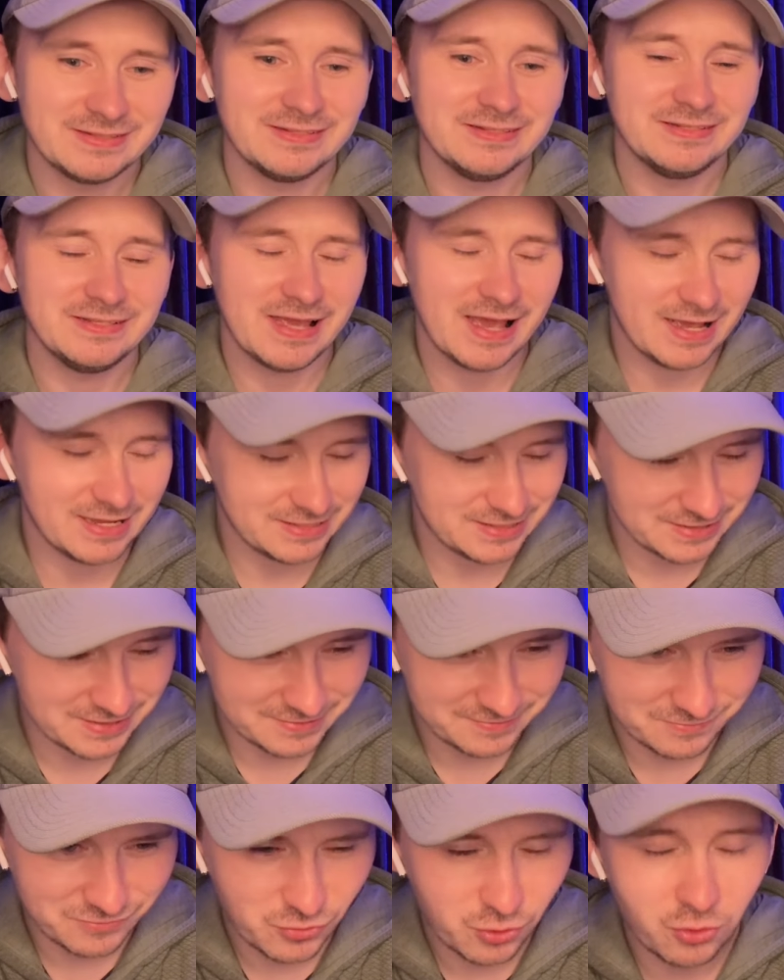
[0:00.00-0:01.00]
Yes.
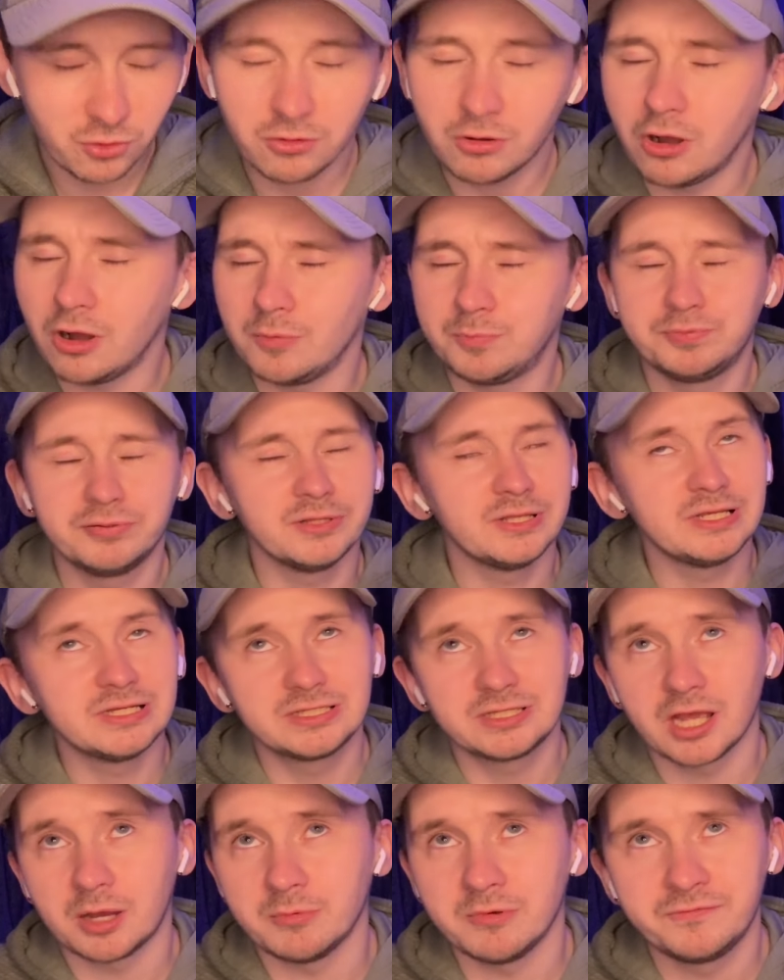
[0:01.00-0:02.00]
Oh, please
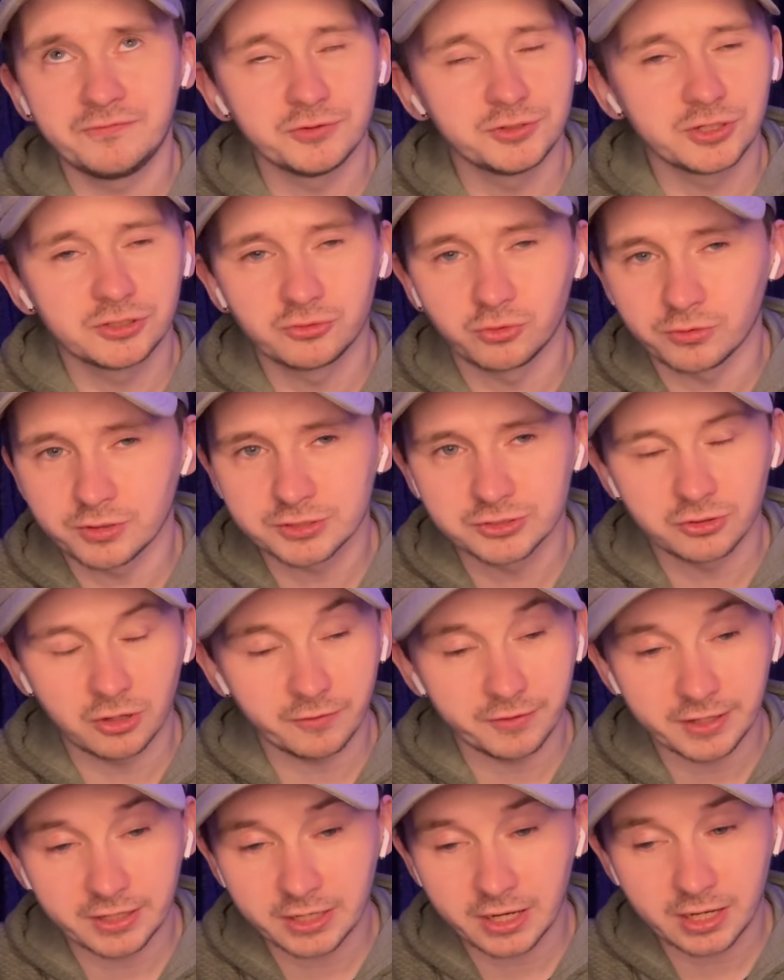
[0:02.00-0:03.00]
tell me Fujitora's not
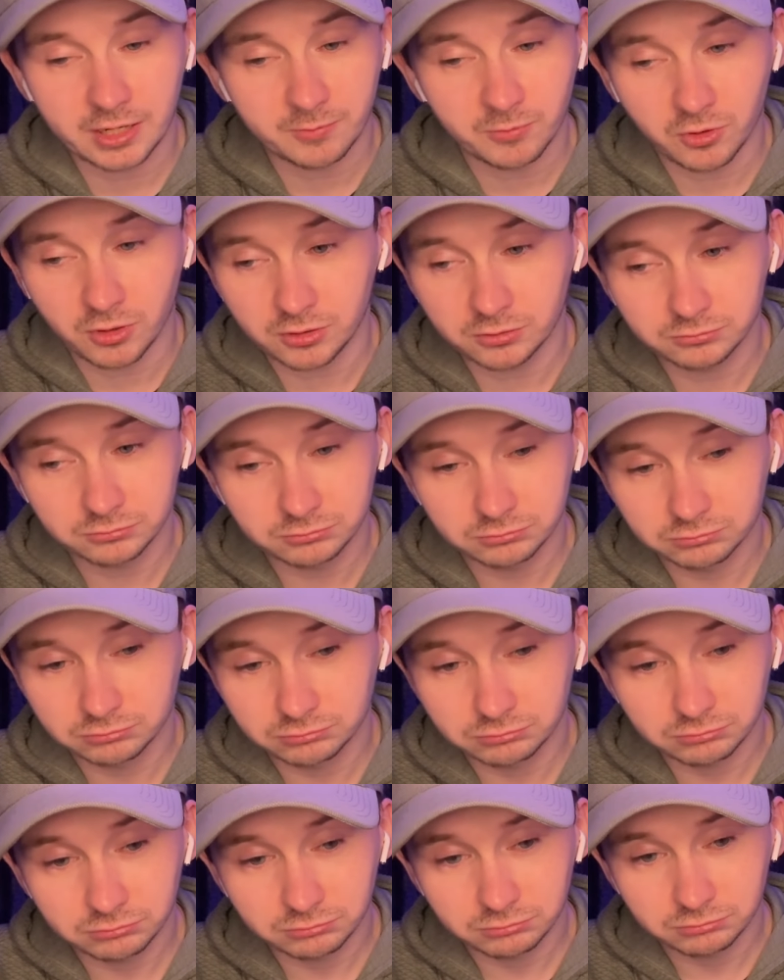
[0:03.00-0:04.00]
there anymore.
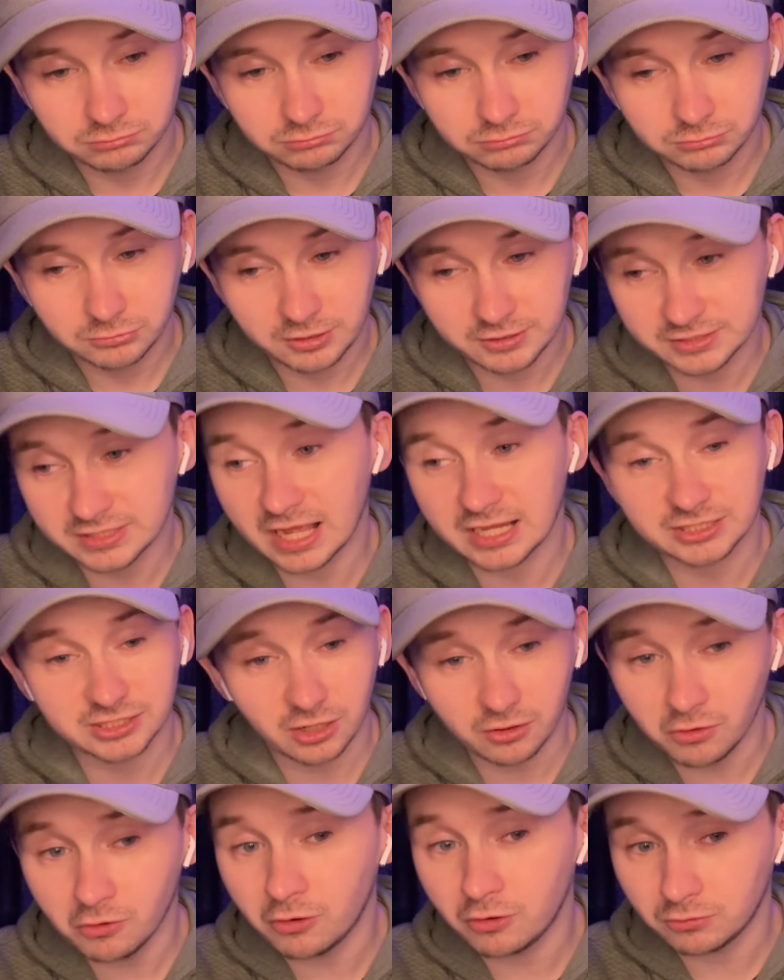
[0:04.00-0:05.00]
Because that's a
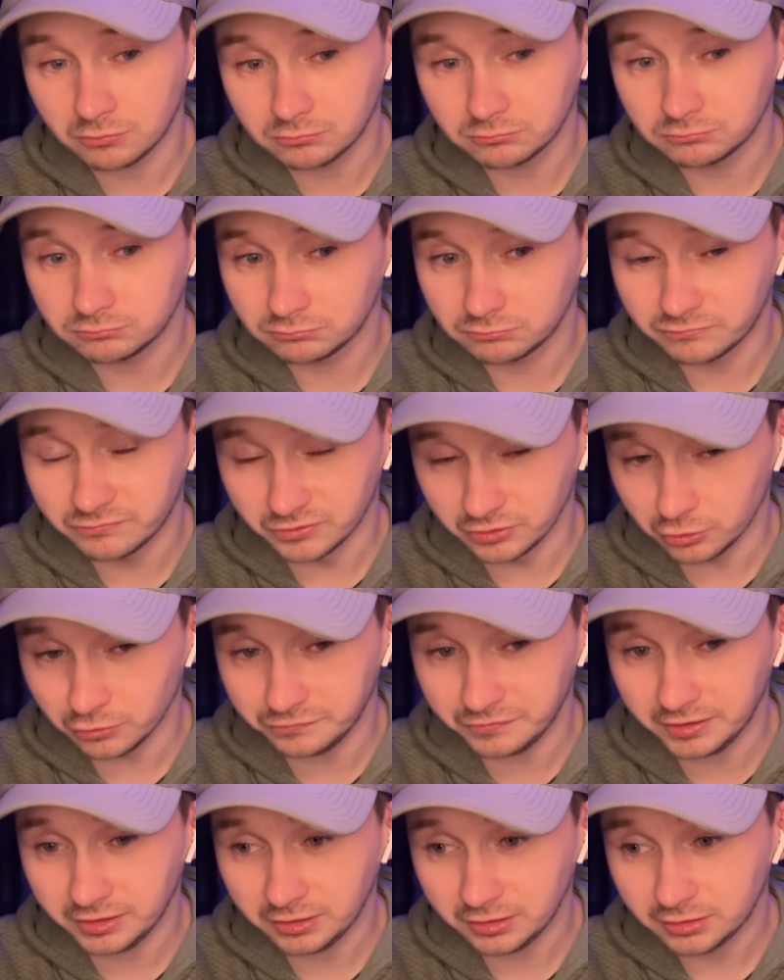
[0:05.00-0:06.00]
lot for
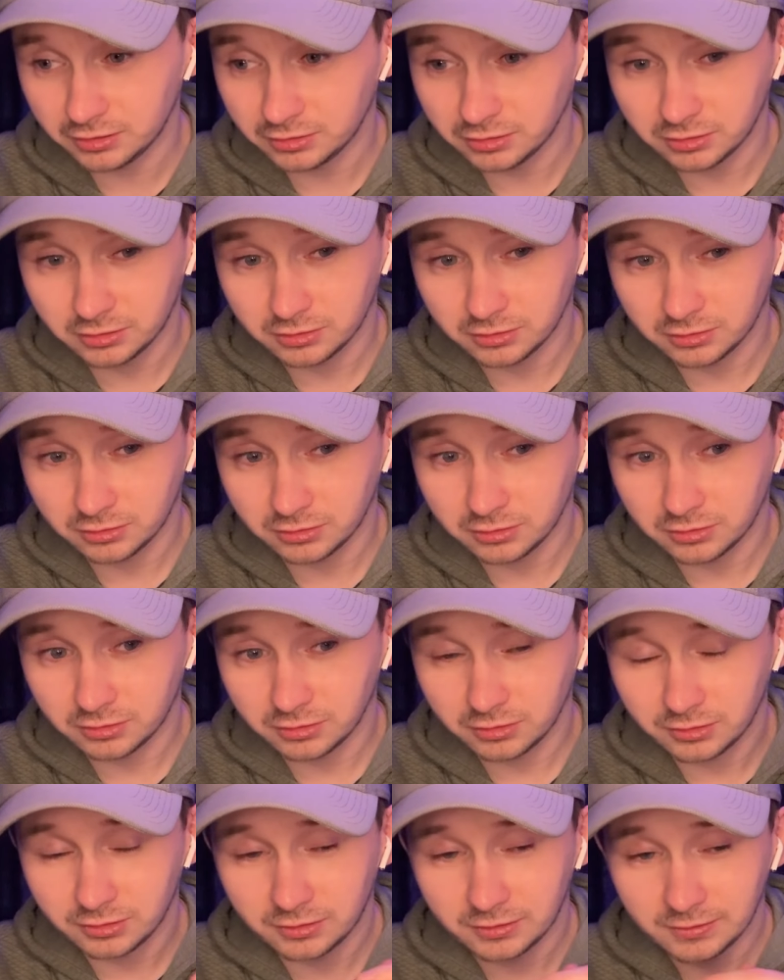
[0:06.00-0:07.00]
Luffy.
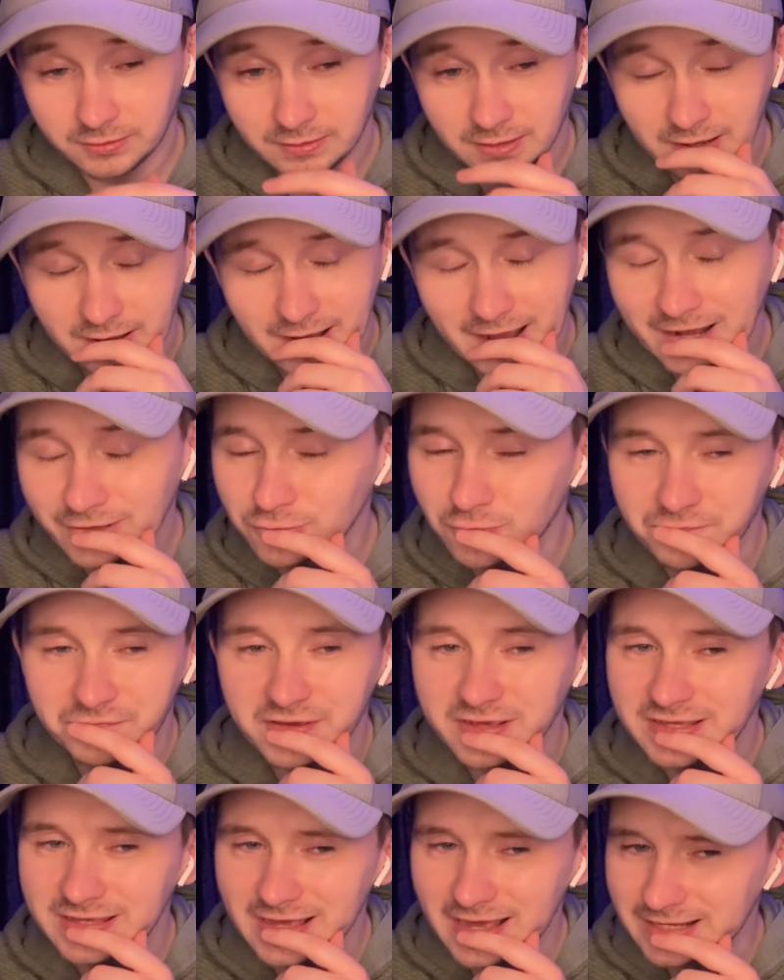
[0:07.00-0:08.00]
I don't
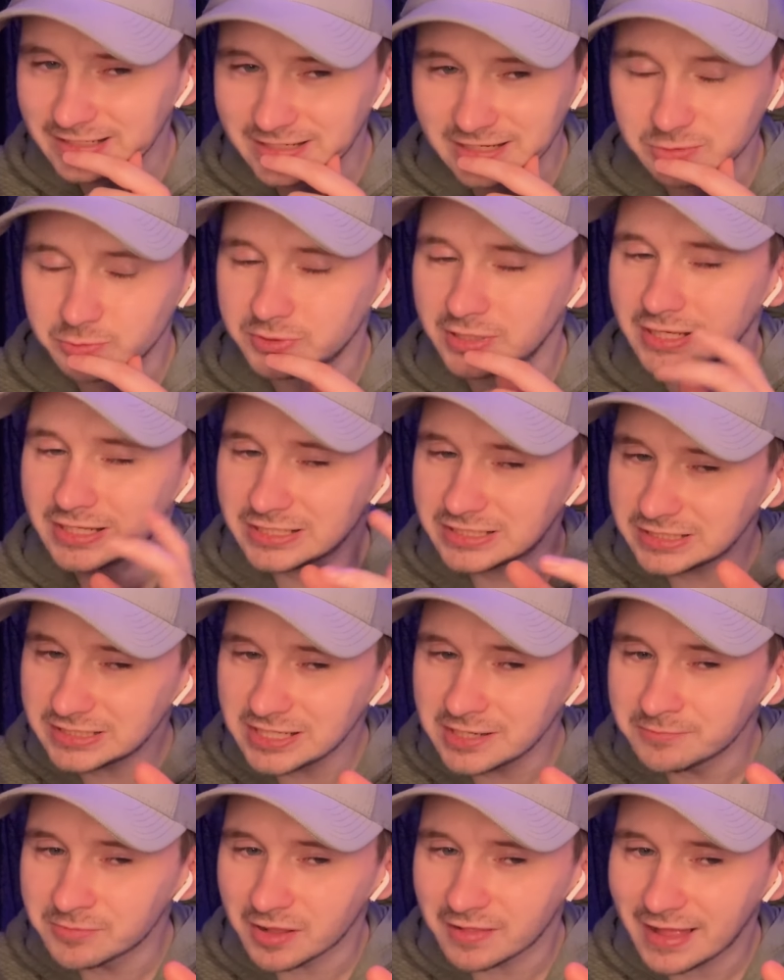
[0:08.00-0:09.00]
think he is, because we didn't see
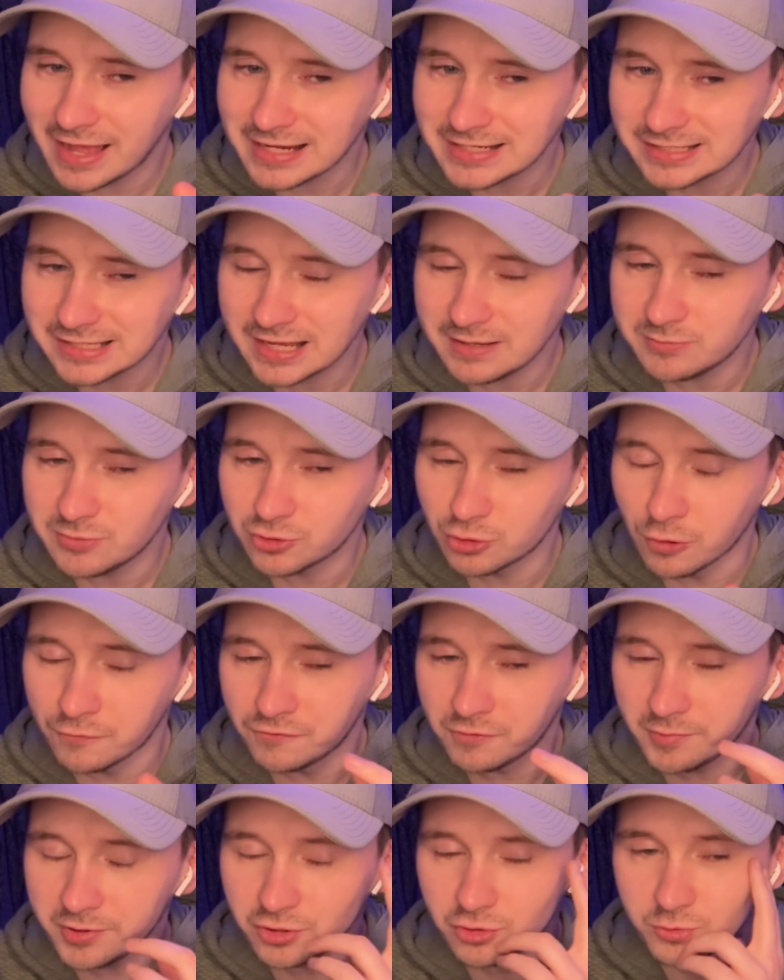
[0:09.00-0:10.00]
him the last time that
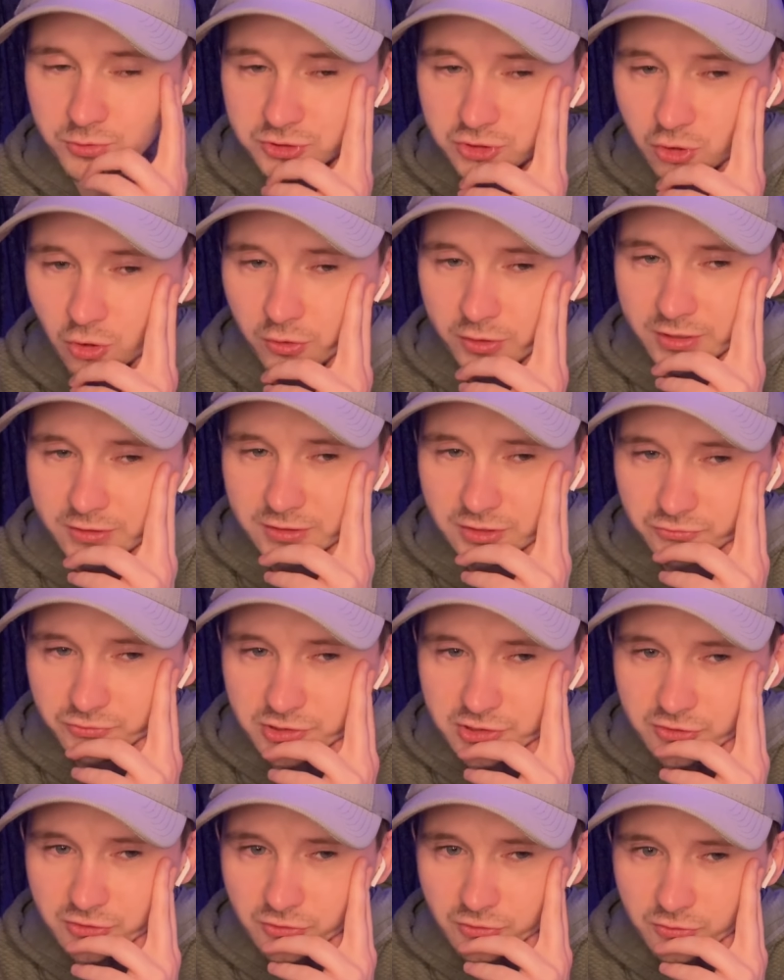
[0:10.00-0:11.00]
Doflamingo was talking to
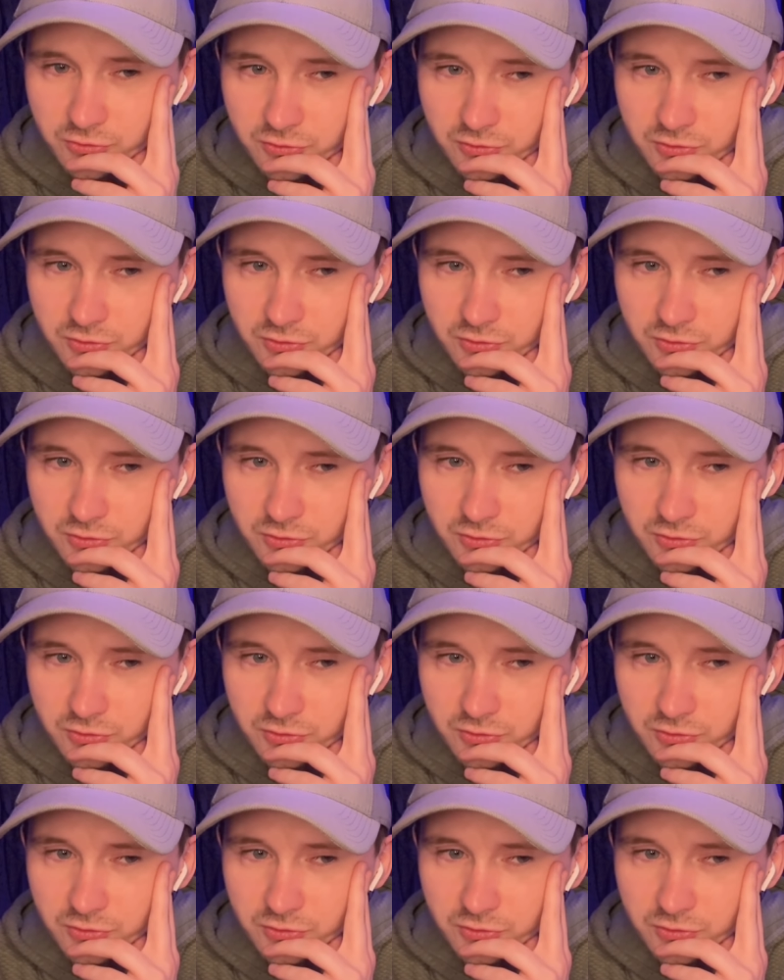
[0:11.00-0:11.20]
Riku.